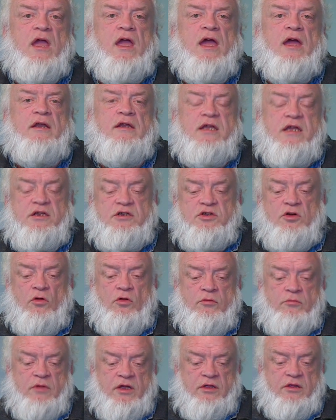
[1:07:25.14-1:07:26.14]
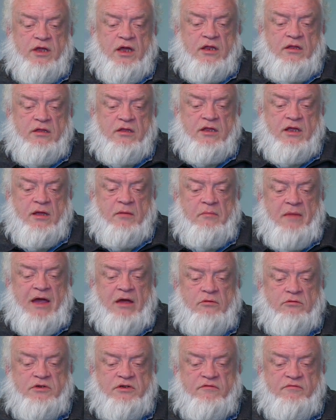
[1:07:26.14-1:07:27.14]
And he told me that the
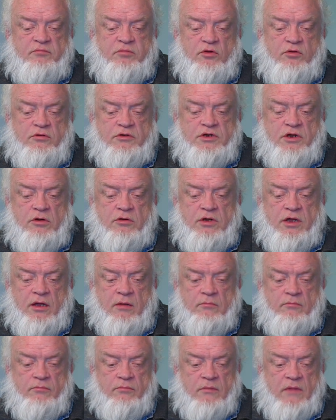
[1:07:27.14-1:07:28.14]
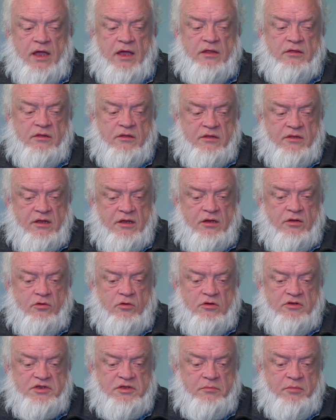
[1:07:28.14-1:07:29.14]
amount of plutonium, and of
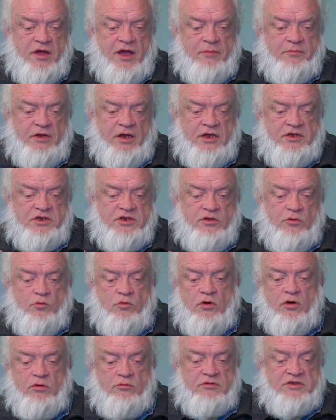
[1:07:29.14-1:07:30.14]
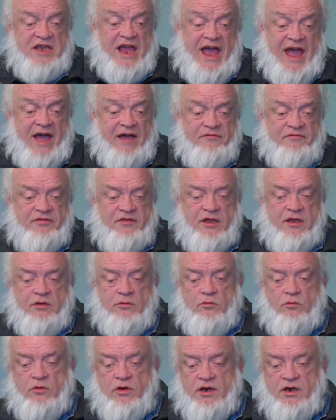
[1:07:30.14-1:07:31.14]
course the population of the world was half than
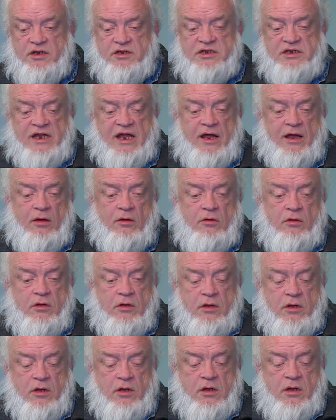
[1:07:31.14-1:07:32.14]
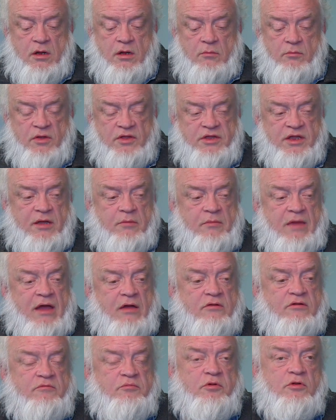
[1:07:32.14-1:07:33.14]
what it is now, but the
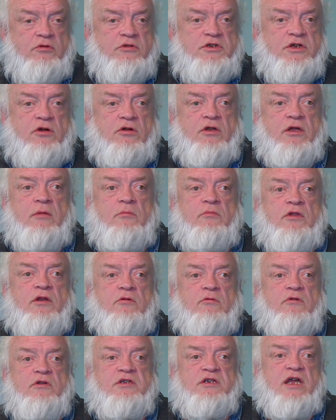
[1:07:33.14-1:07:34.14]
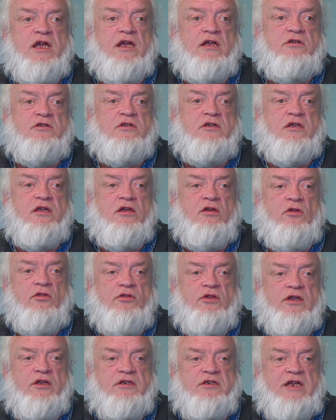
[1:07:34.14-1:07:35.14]
amount of plutonium that it would take to kill
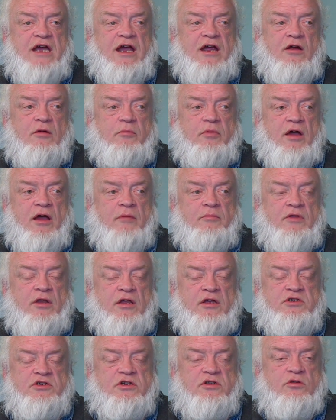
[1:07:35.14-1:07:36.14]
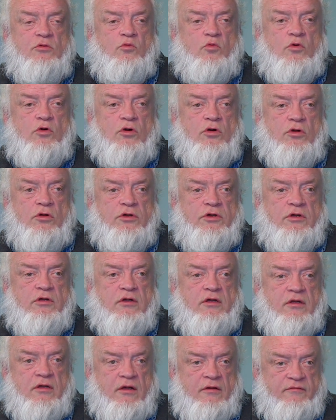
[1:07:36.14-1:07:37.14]
the entire population of the world
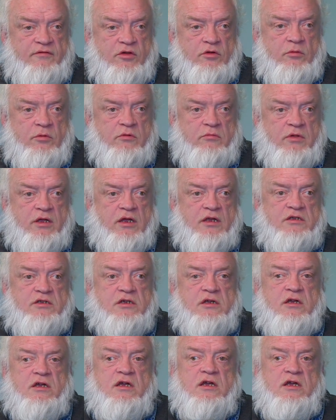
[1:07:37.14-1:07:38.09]
of human beings,